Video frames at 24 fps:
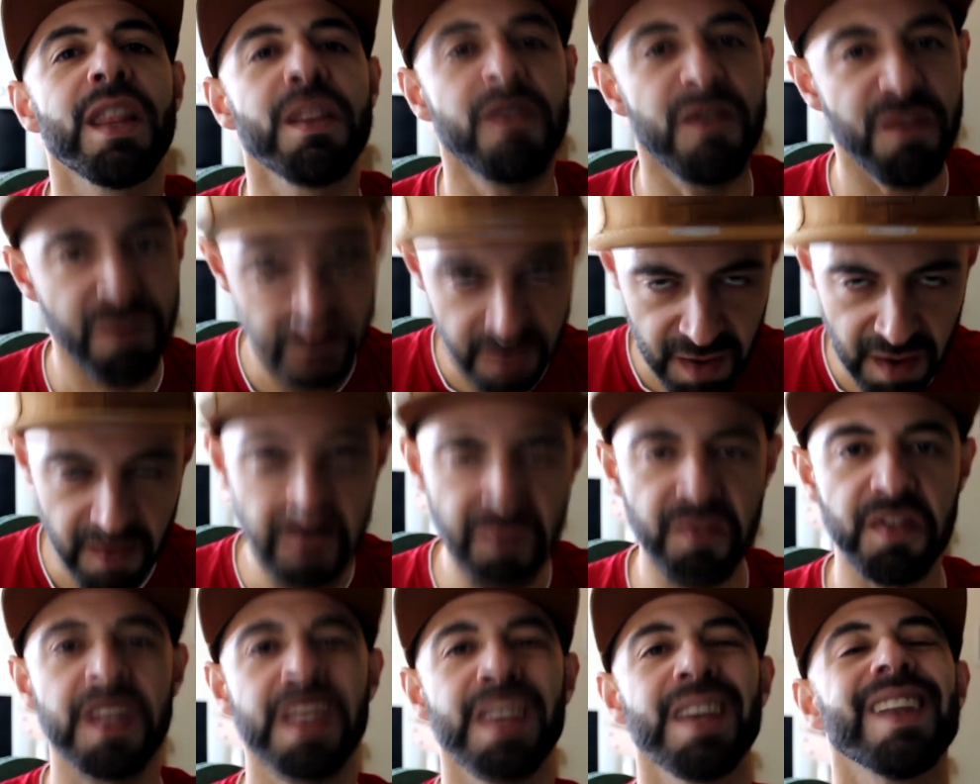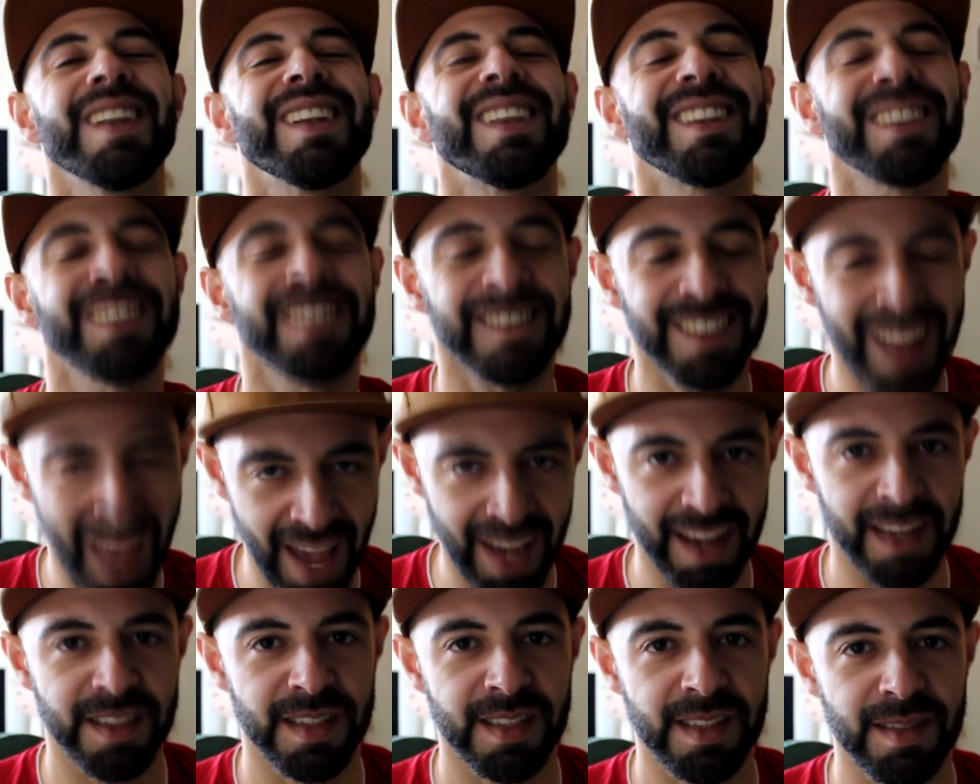fifty
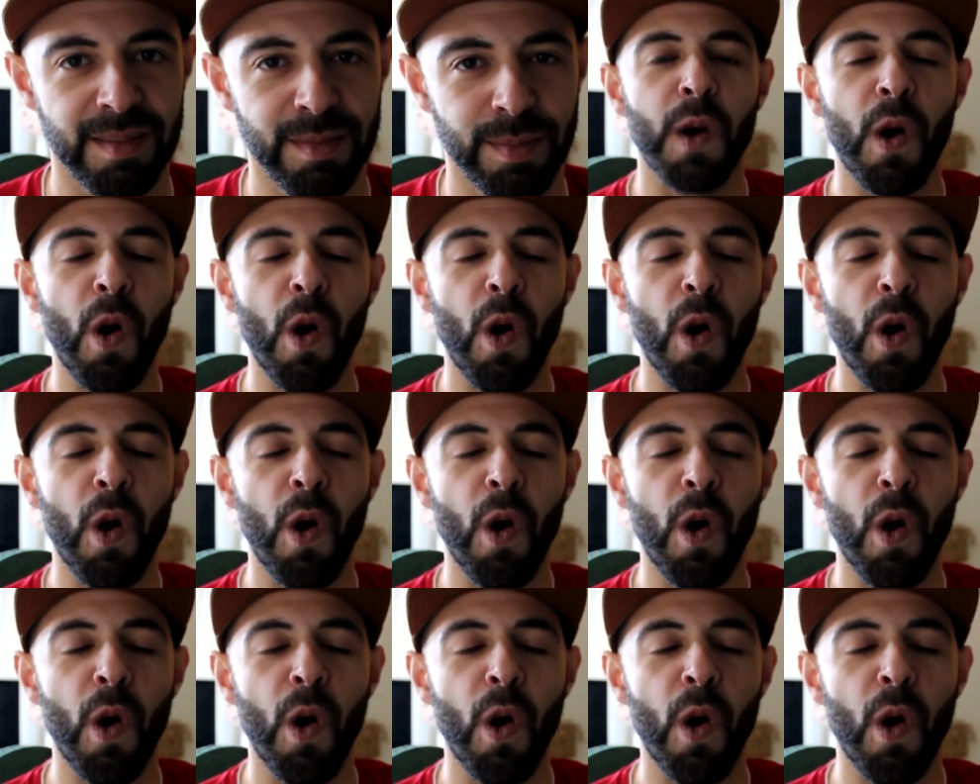likes.